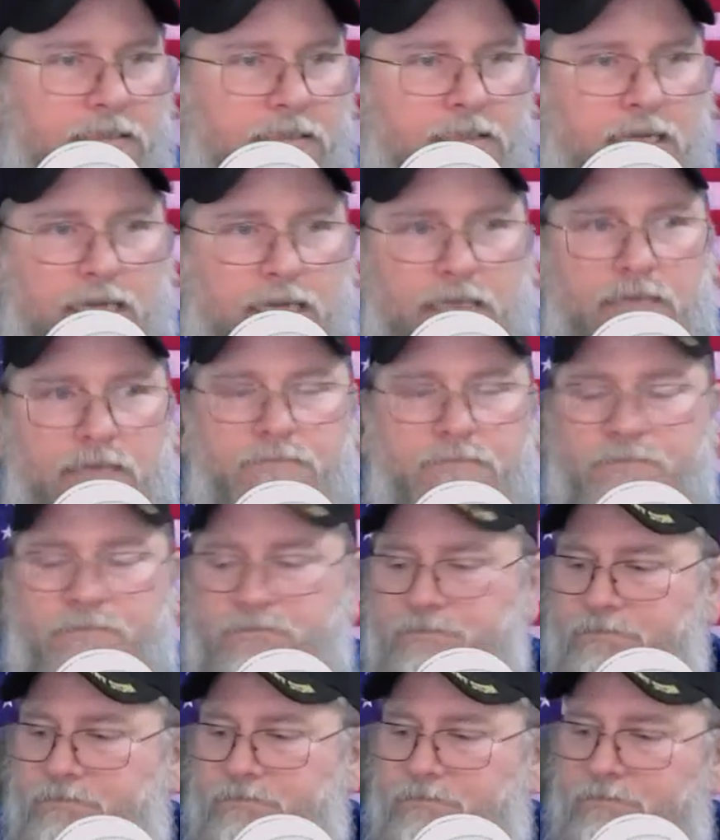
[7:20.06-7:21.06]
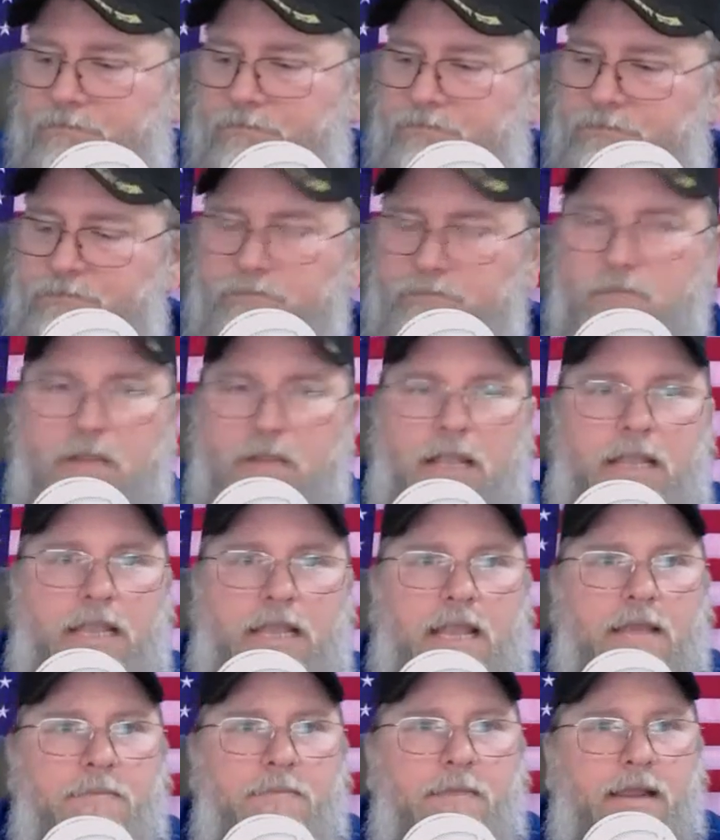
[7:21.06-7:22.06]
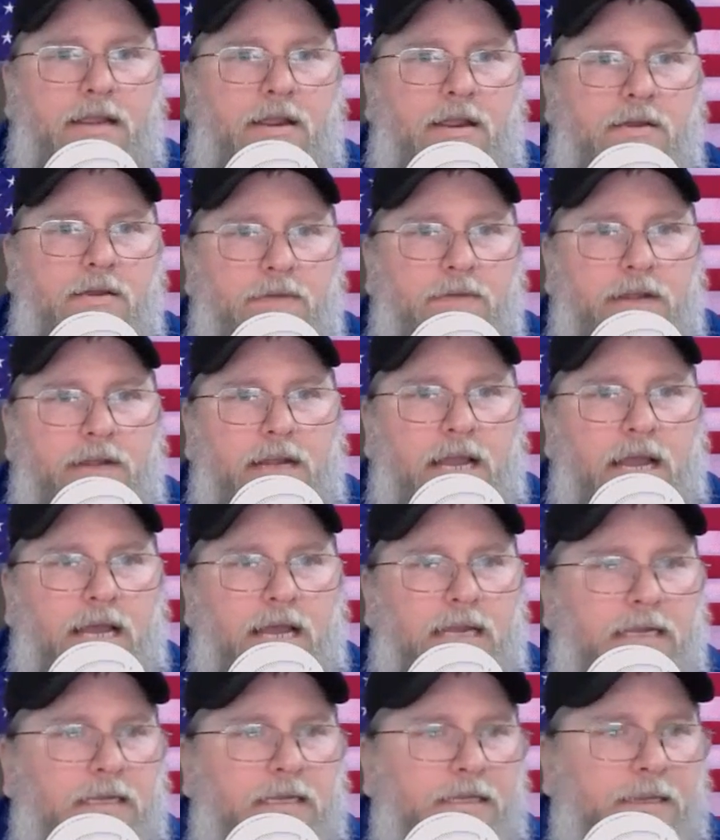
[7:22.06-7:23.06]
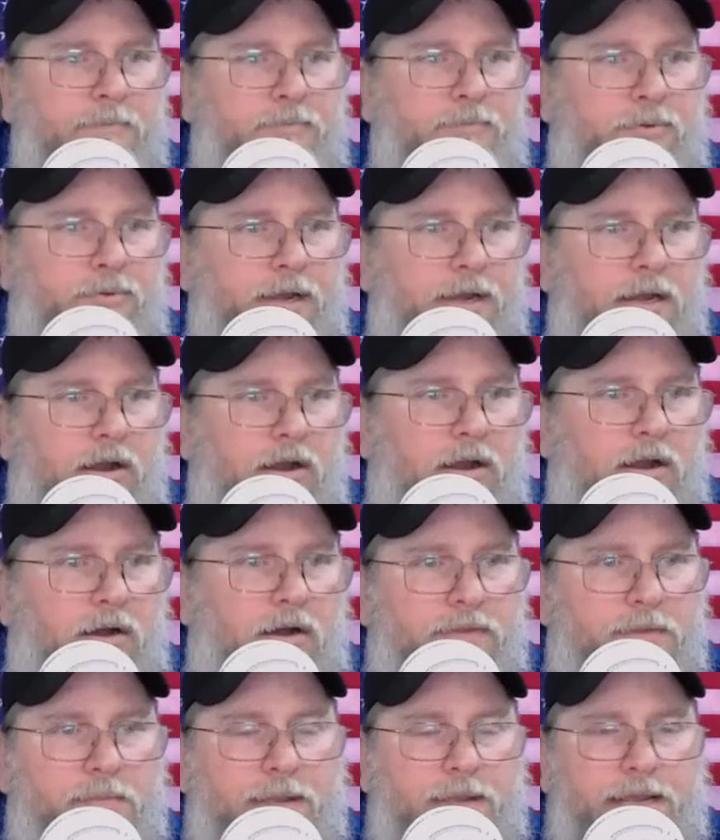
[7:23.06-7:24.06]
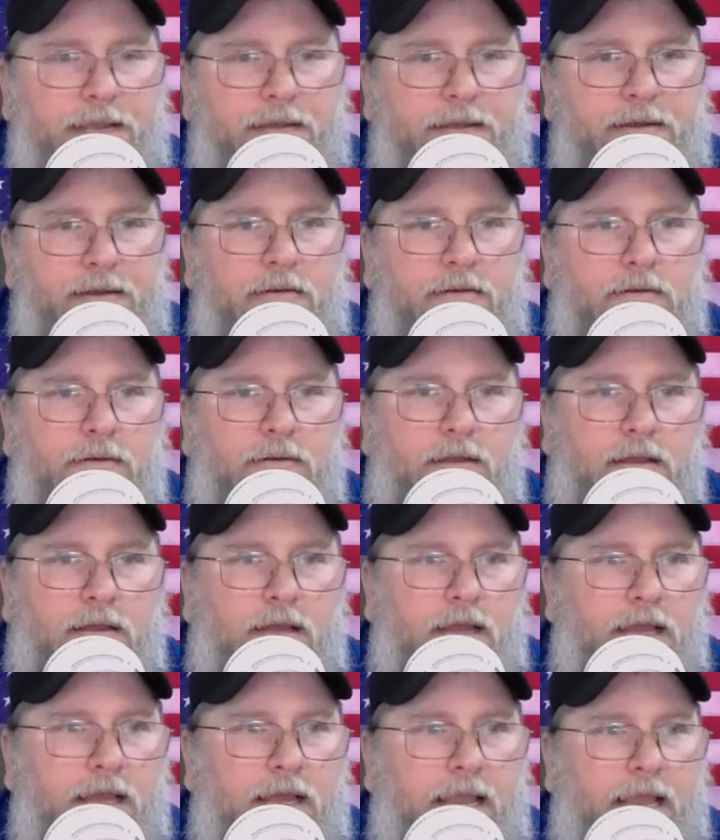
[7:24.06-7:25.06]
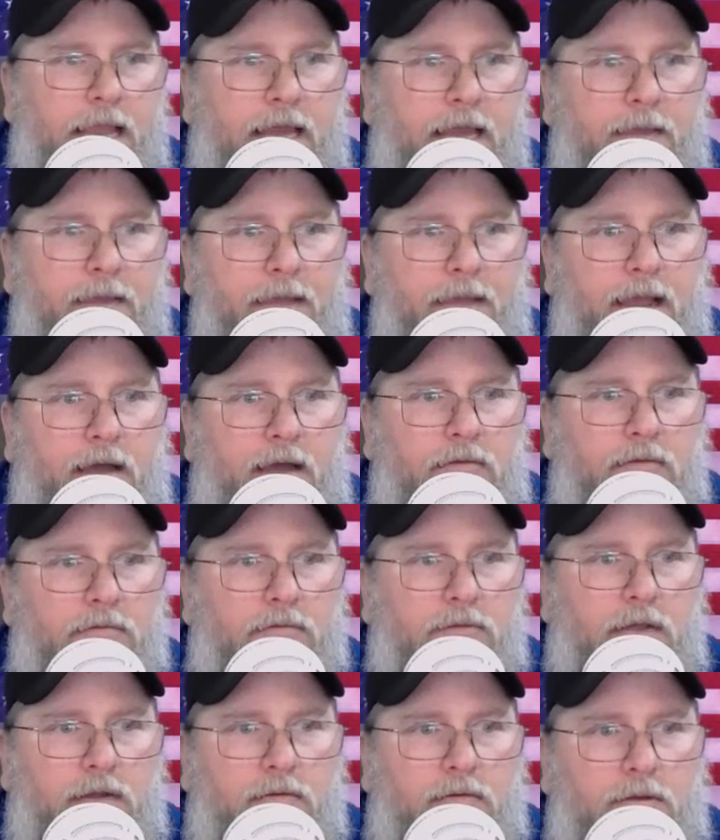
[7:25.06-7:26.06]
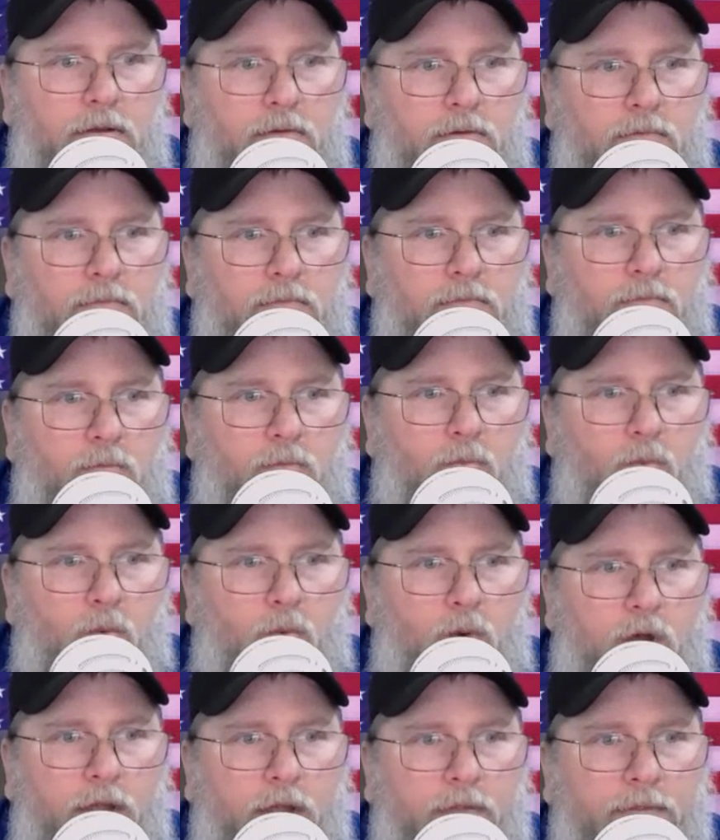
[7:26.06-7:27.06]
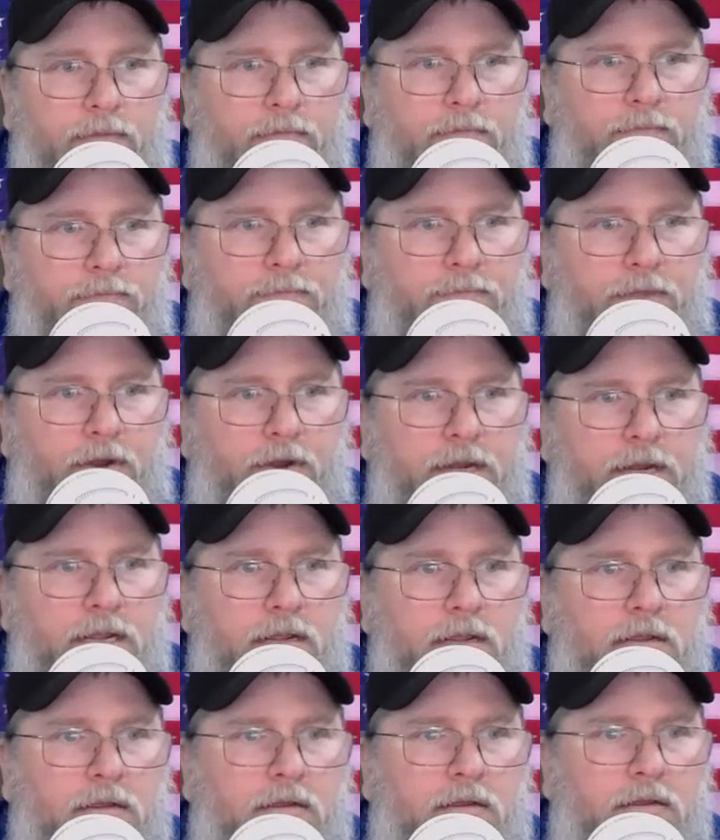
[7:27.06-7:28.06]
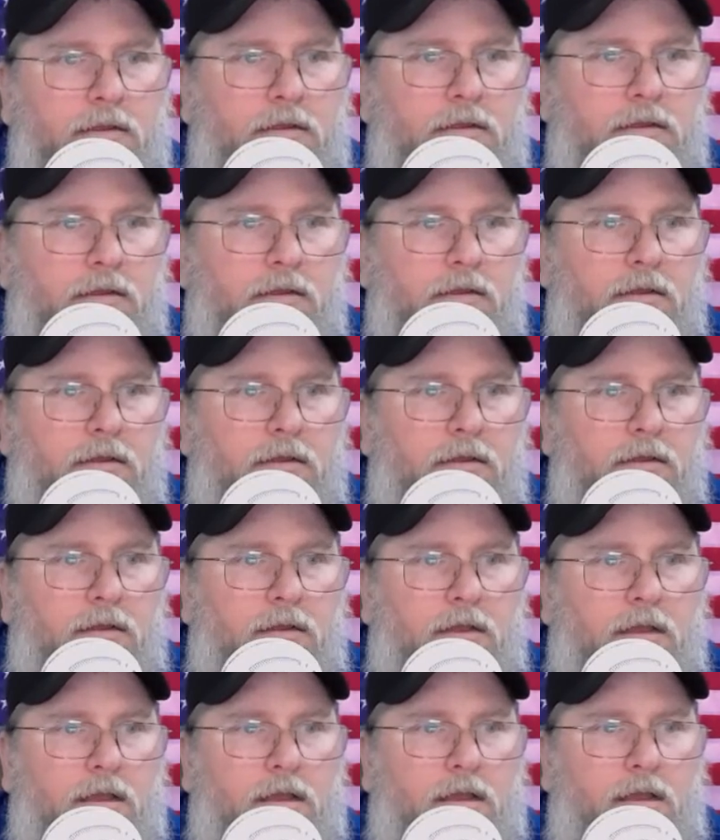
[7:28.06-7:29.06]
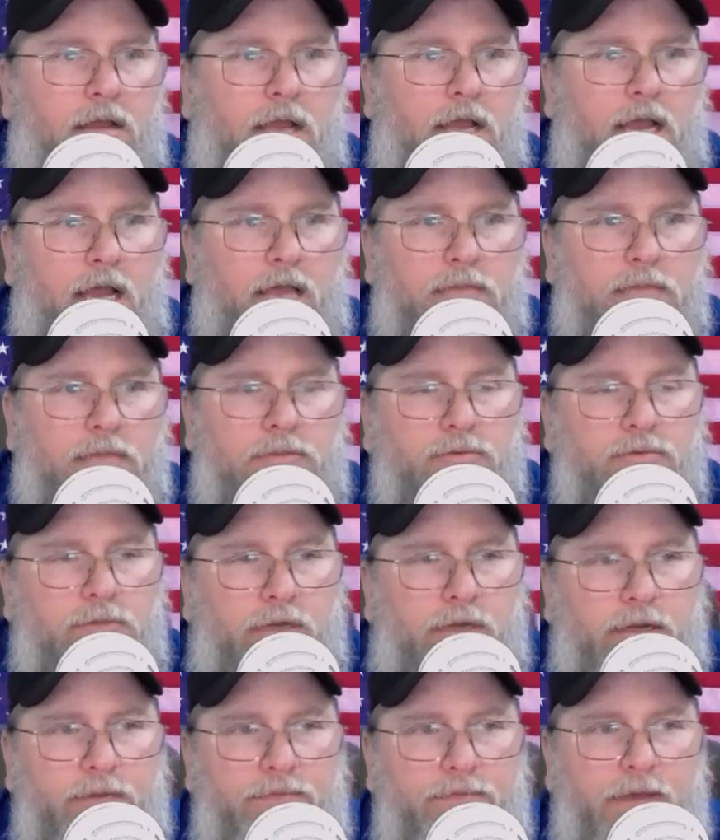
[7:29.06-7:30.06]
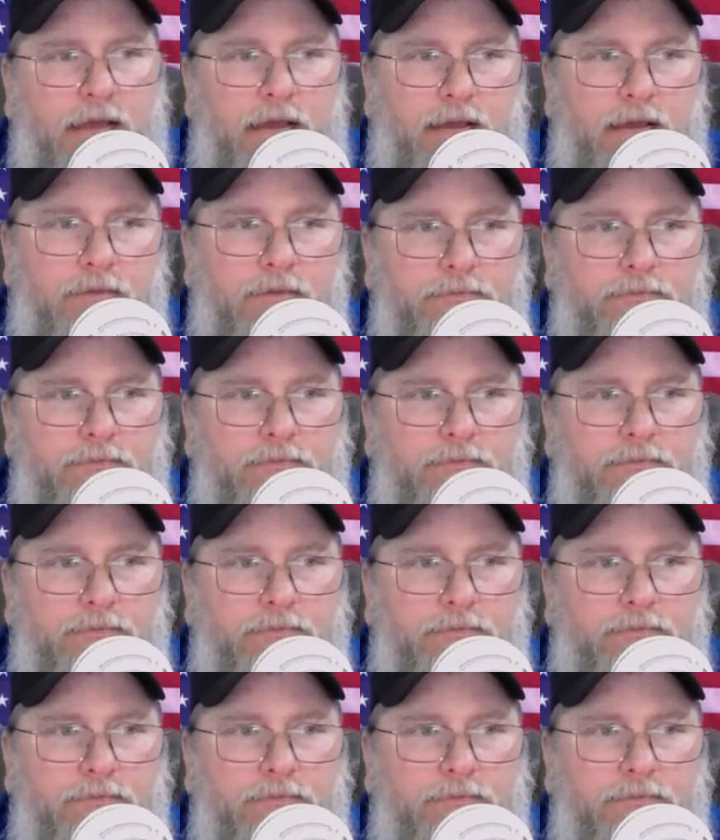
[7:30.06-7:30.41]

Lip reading: night, and I came back over and got the print off of the bed at about, I don't know, 1:30, 2:35. I